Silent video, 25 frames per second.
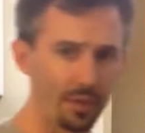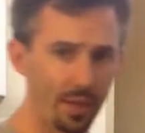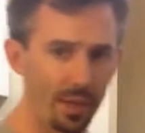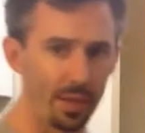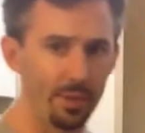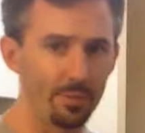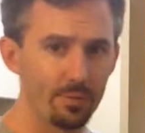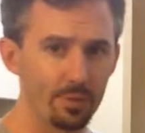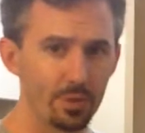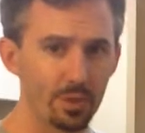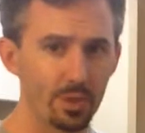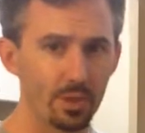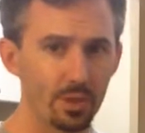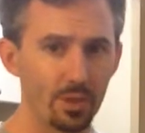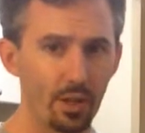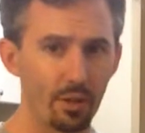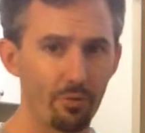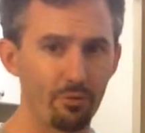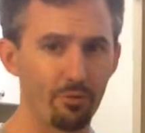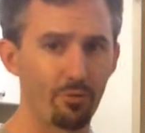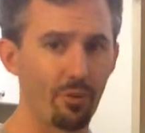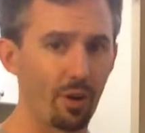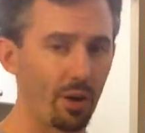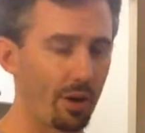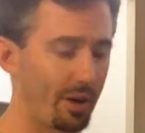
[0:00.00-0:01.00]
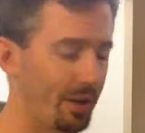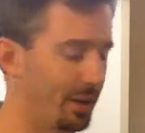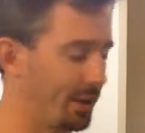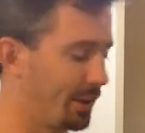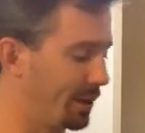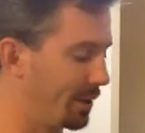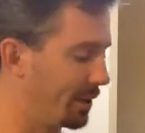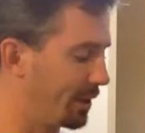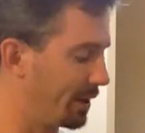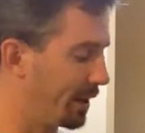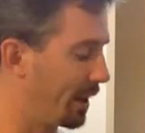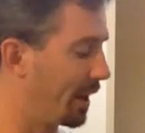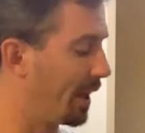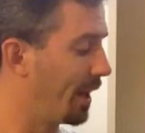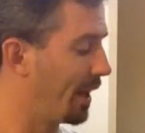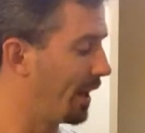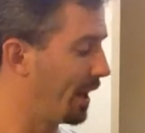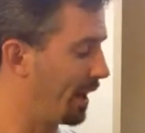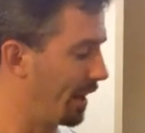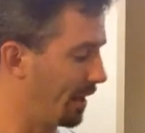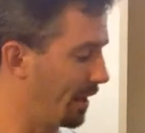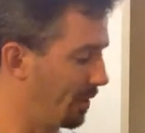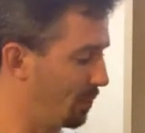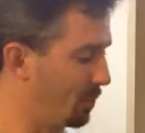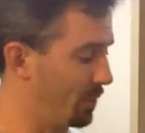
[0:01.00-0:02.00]
day. It turned out very good
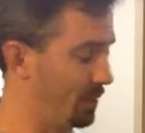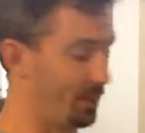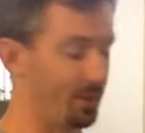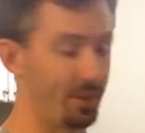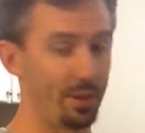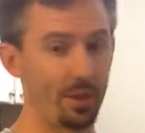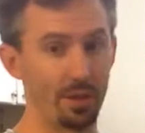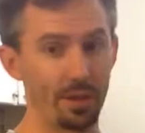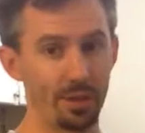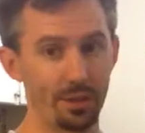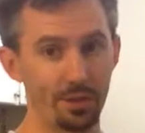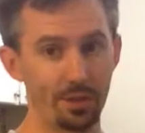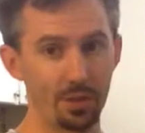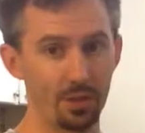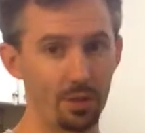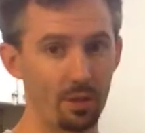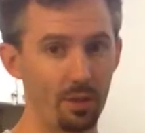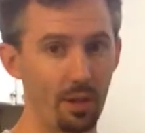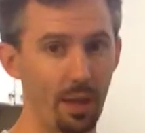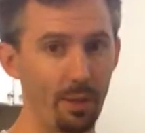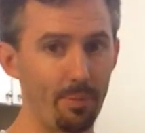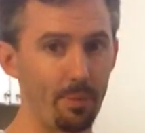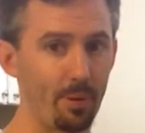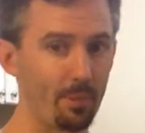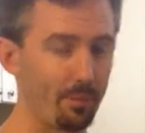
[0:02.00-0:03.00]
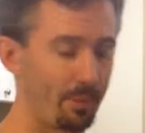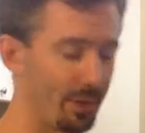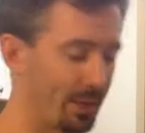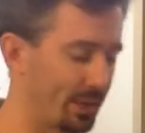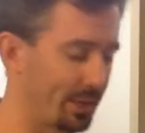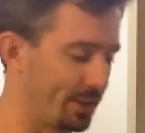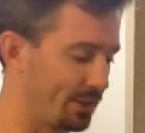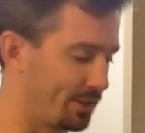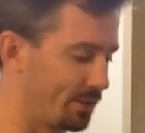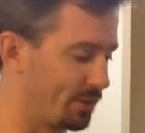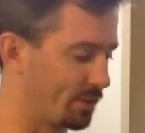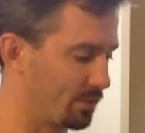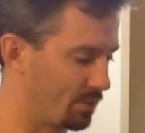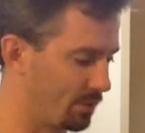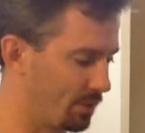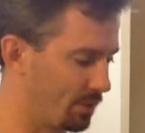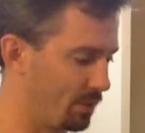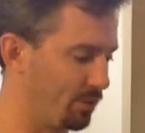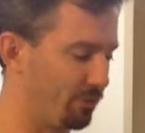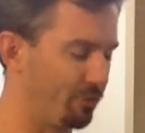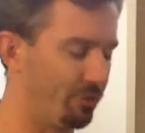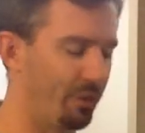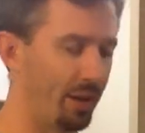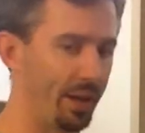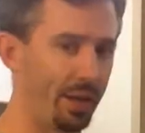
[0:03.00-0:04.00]
with the addition of lemon, because
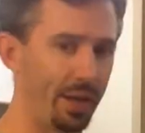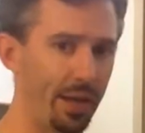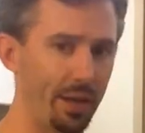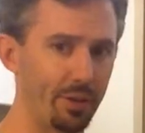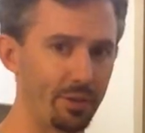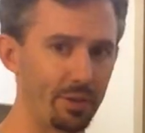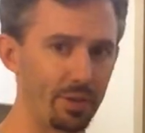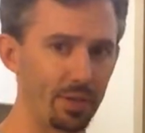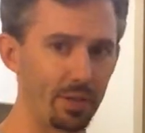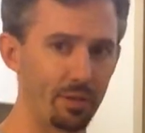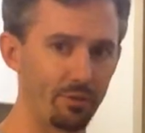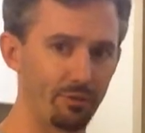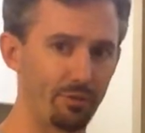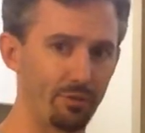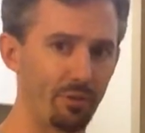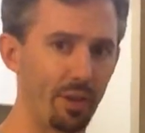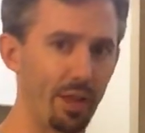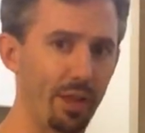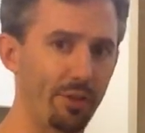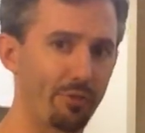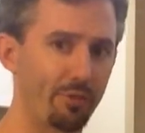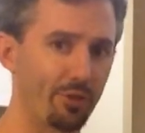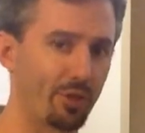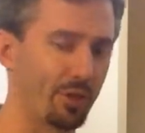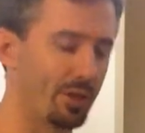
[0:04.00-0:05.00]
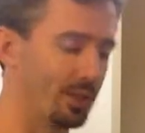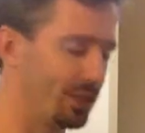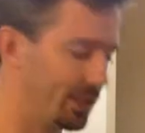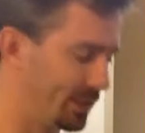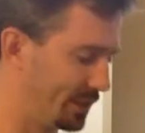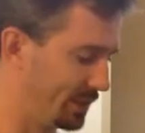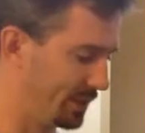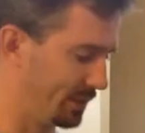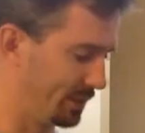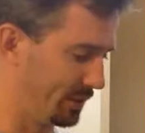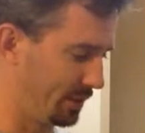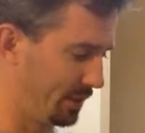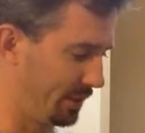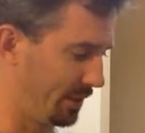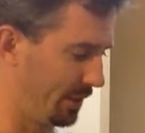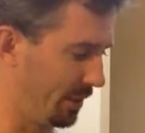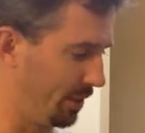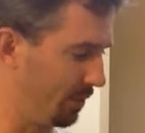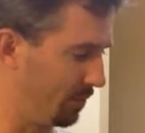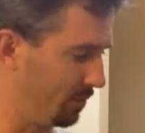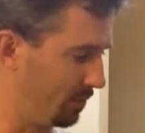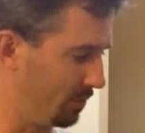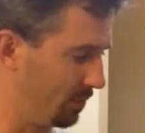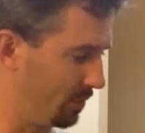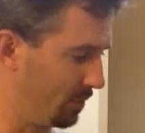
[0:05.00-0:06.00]
you'll find out that the flavor,
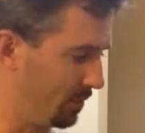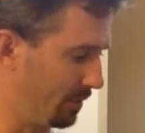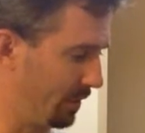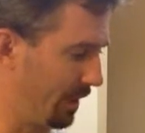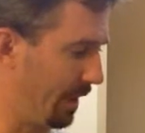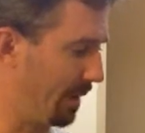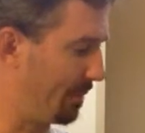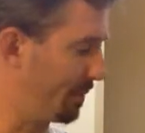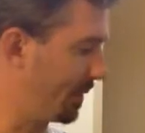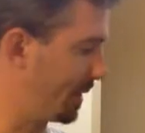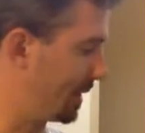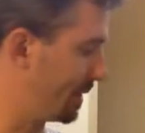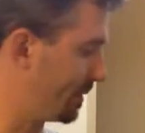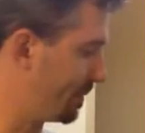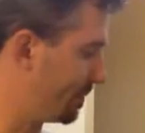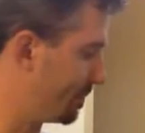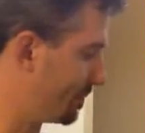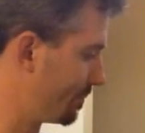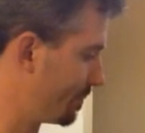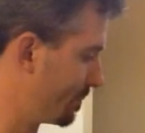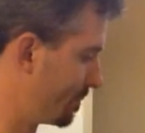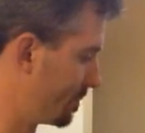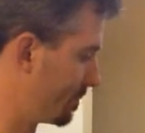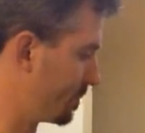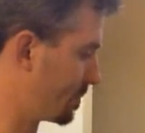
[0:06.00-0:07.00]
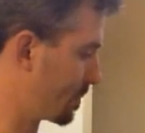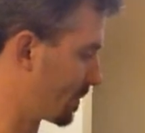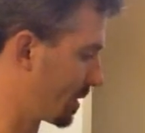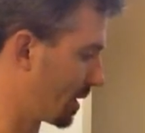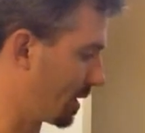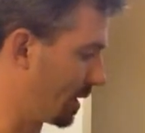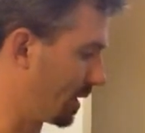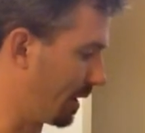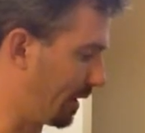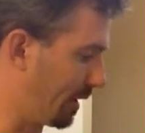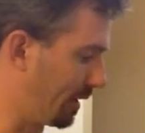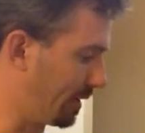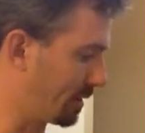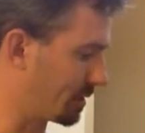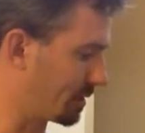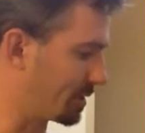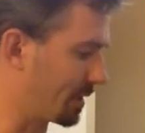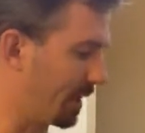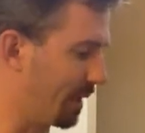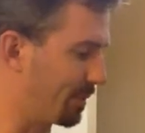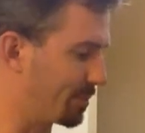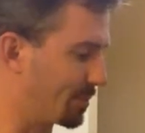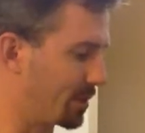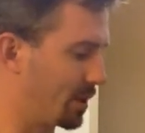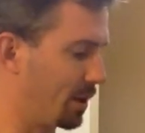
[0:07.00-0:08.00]
lemon kind of
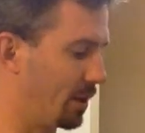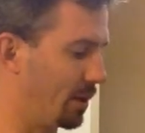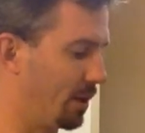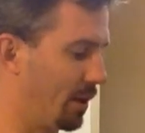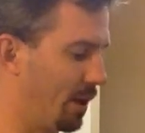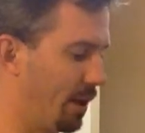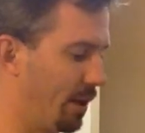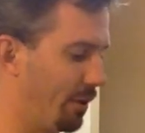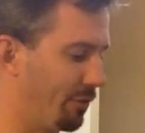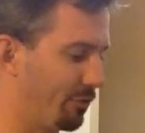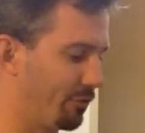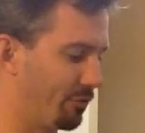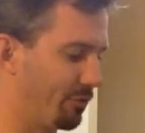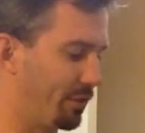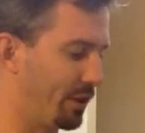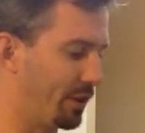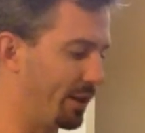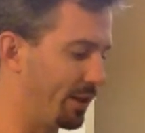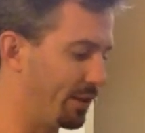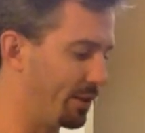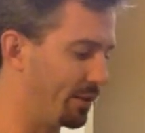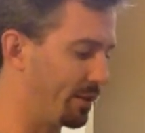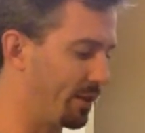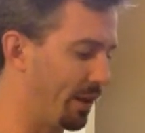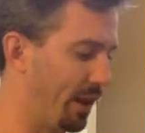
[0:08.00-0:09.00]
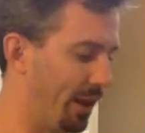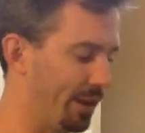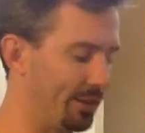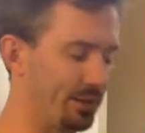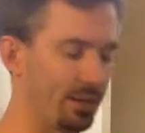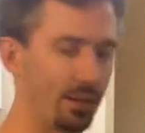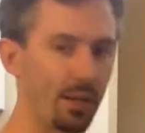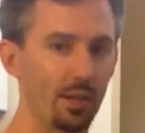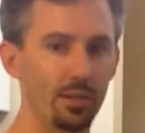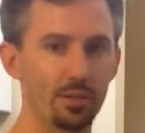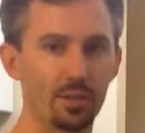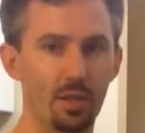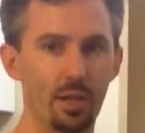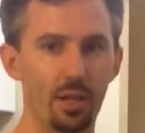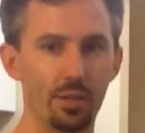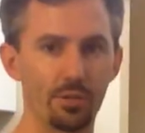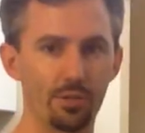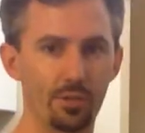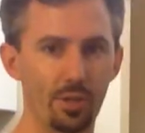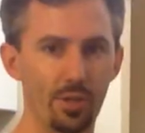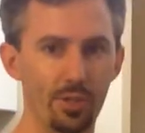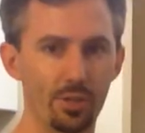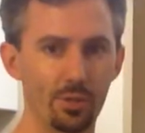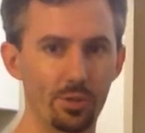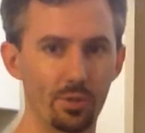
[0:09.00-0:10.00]
tops it all off. It has a nice
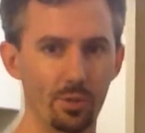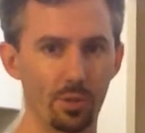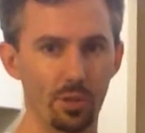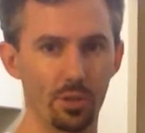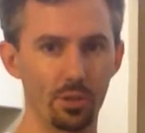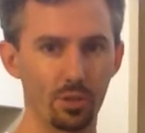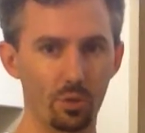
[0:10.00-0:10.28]
contrast with the